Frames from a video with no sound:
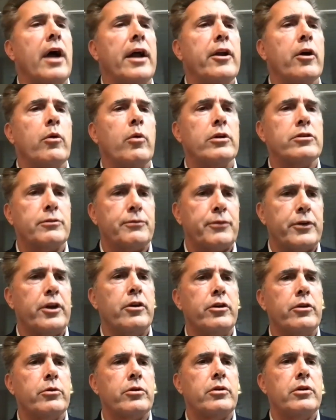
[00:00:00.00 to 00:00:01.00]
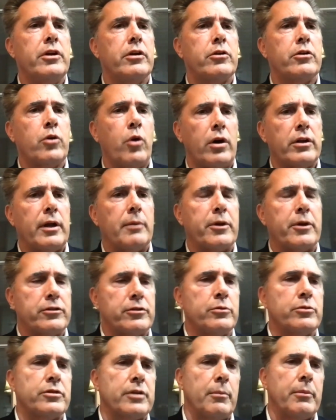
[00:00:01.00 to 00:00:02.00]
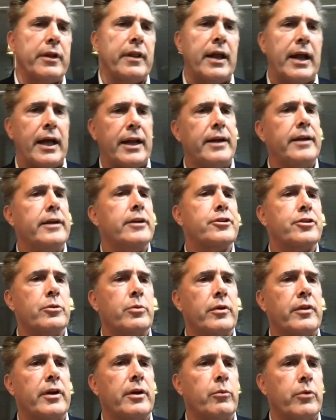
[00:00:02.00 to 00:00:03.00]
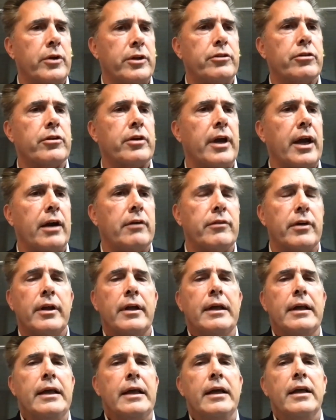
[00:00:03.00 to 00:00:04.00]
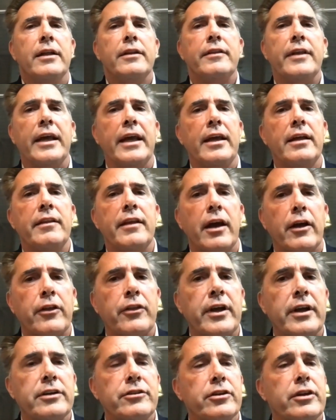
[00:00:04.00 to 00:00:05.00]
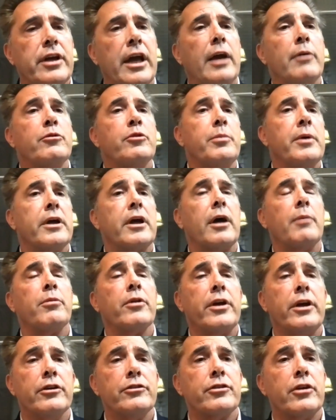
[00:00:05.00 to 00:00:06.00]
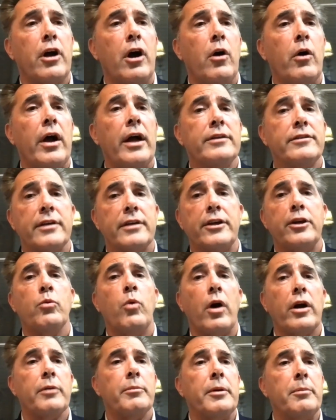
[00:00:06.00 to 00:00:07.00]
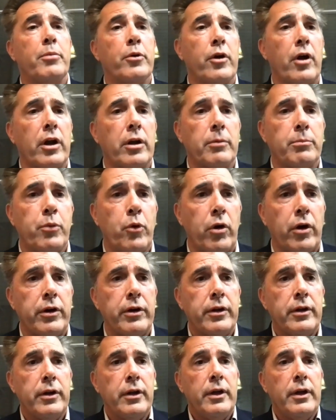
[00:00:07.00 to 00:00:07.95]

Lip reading: I know it wasn't for you. You called up because there was somebody that had an issue with it, and we took care of it. The other thing is, you came to me a couple of years ago and said you want to be put on a board.